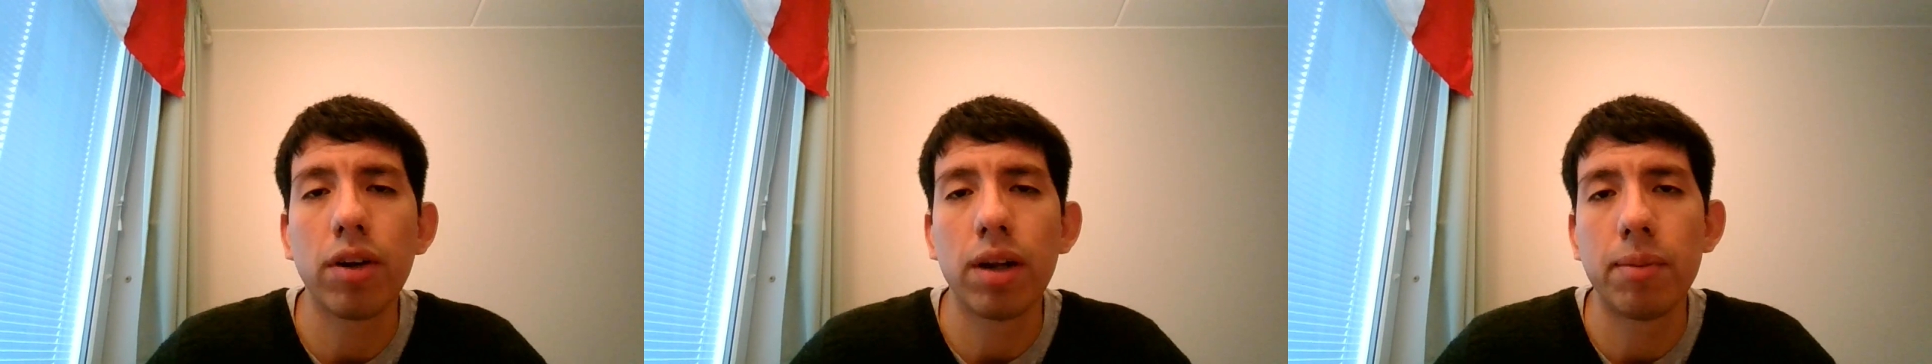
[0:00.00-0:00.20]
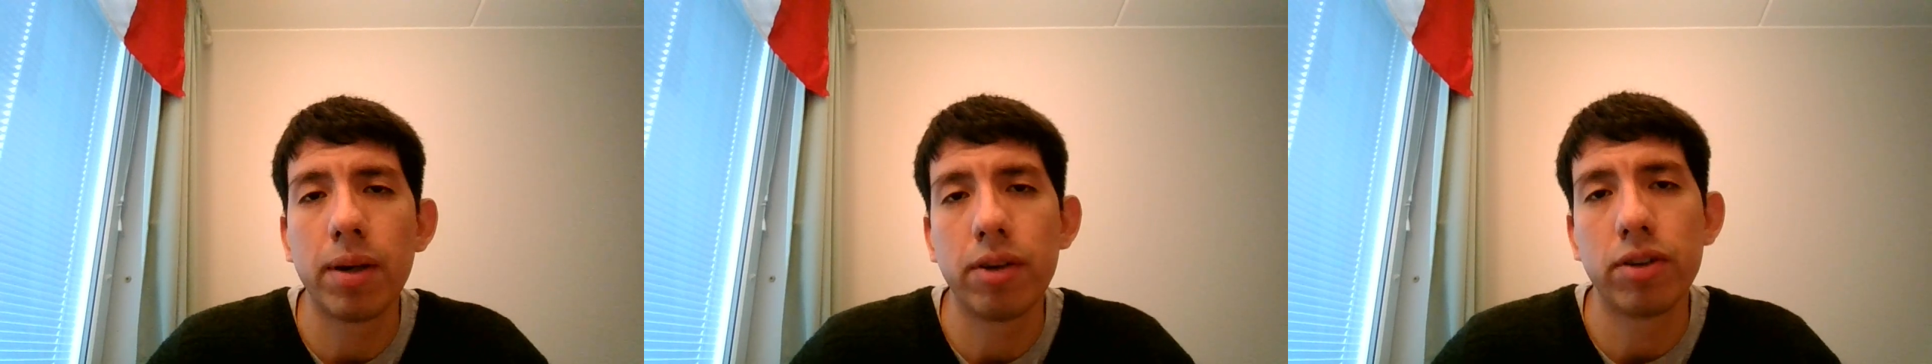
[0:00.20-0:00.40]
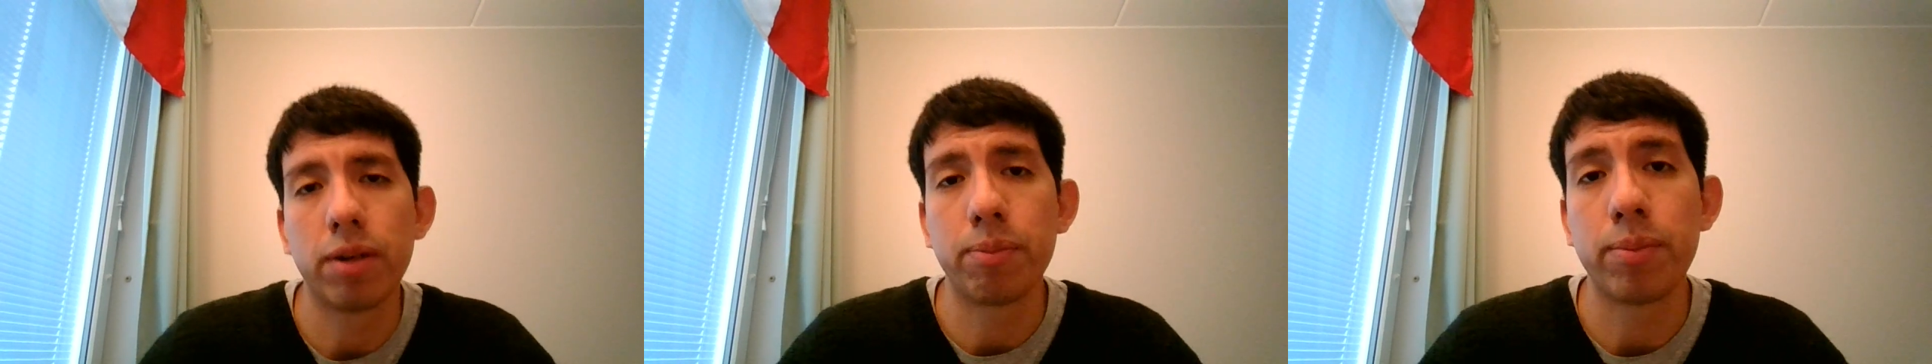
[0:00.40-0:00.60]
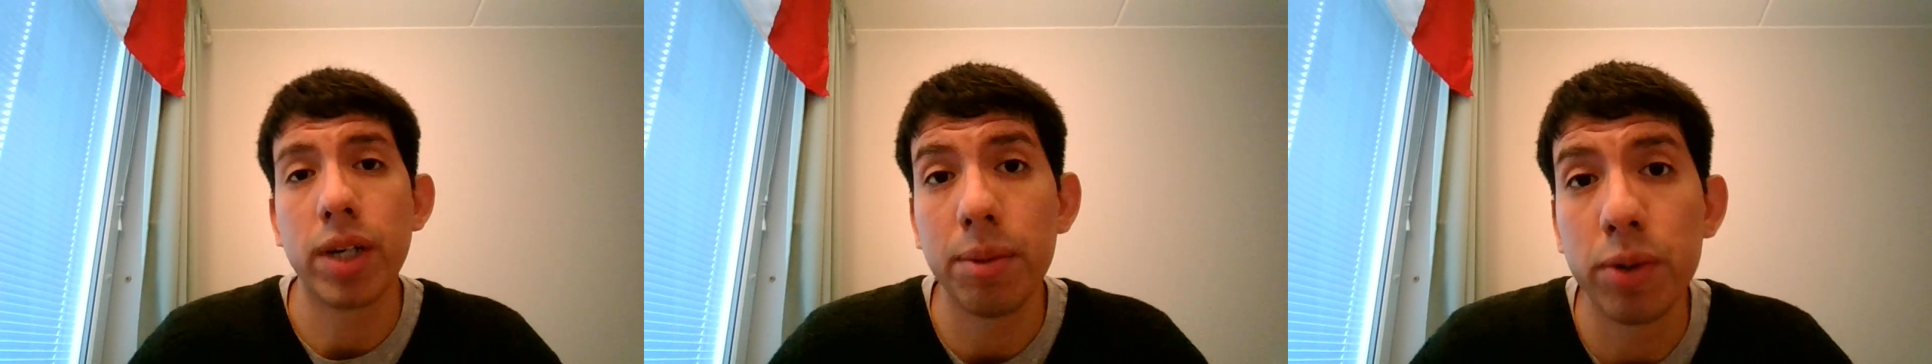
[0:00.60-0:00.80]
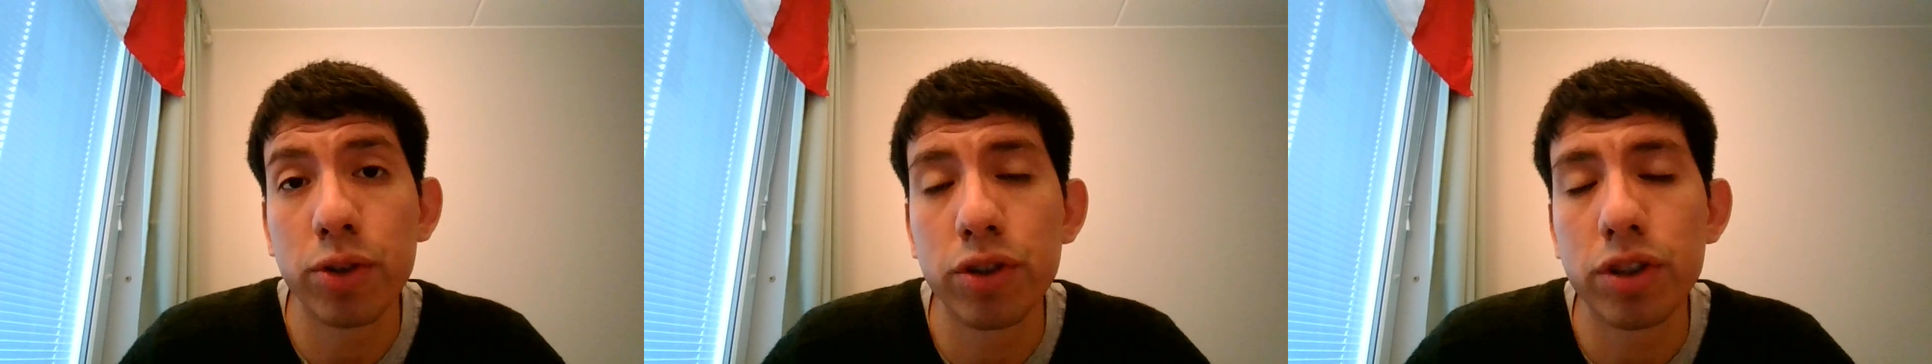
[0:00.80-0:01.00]
about a
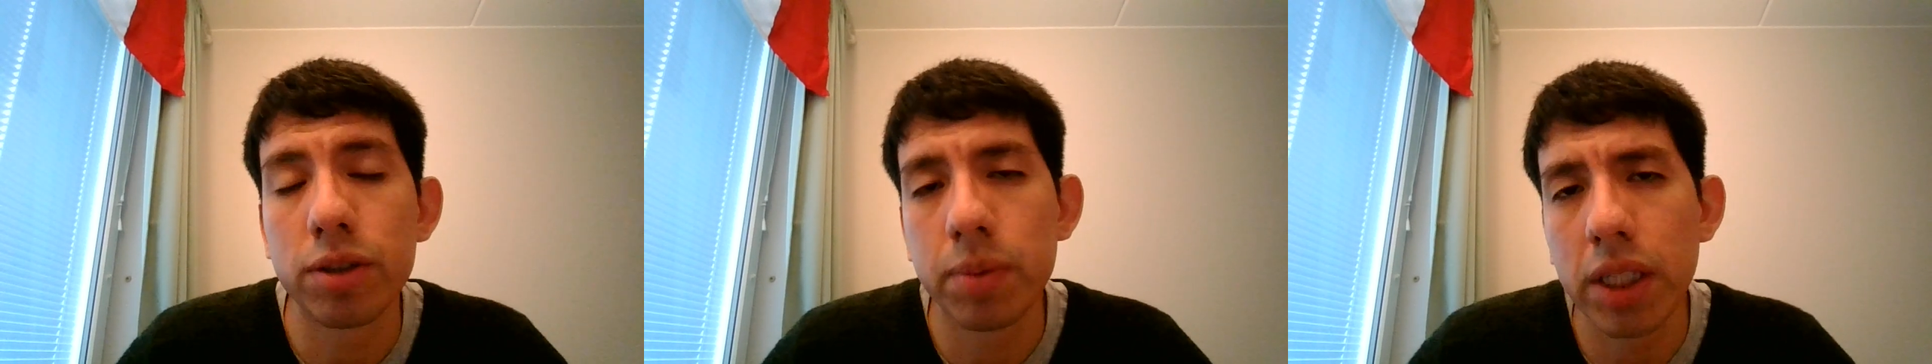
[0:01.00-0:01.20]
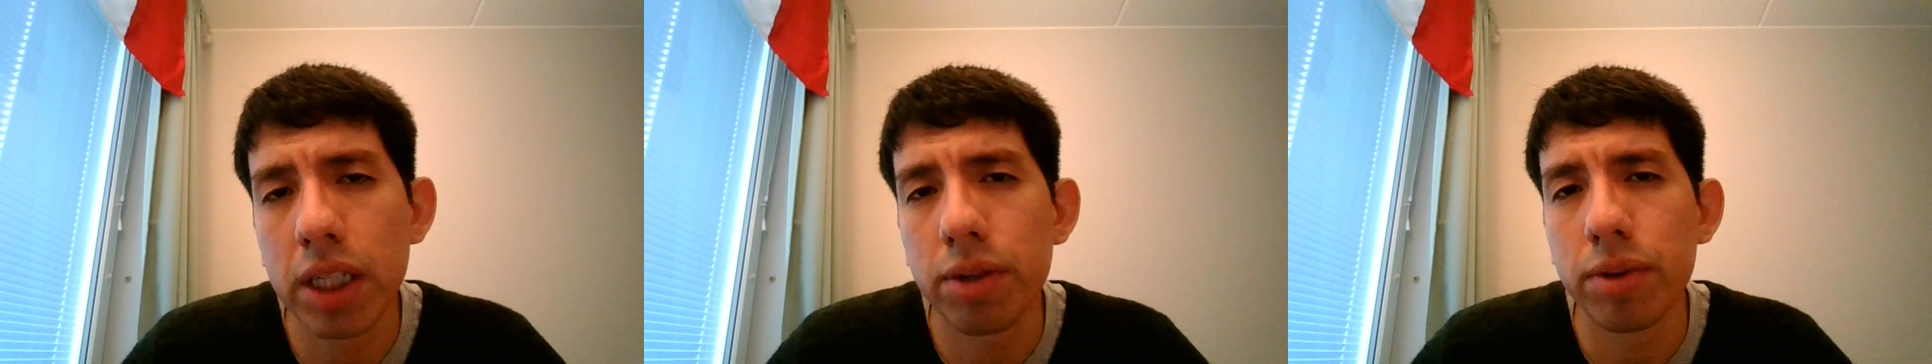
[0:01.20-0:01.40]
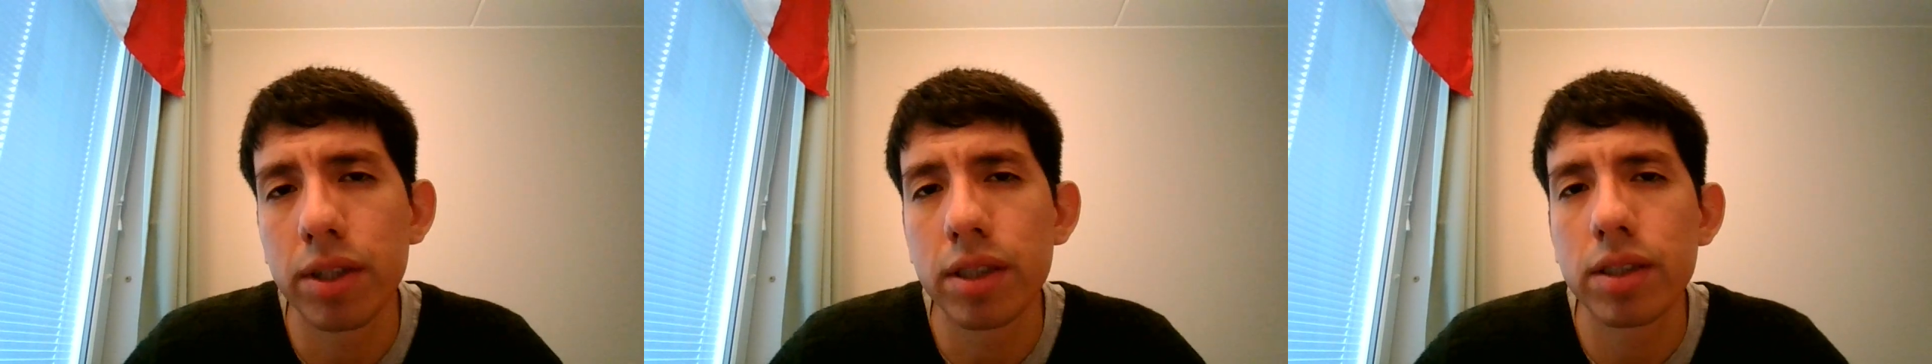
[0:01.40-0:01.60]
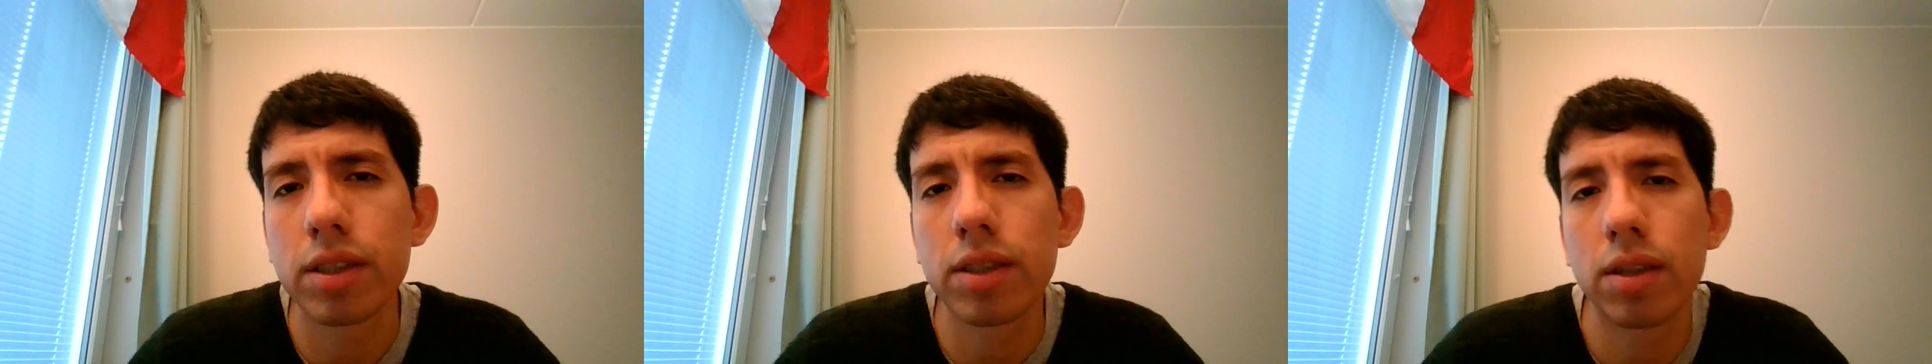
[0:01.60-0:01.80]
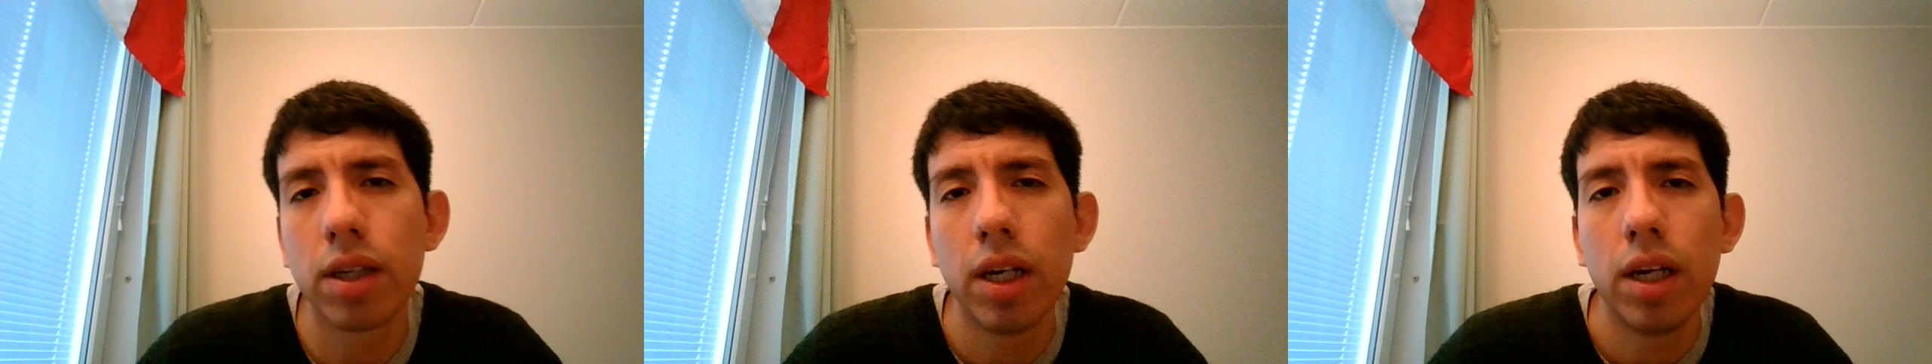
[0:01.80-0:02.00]
previous experience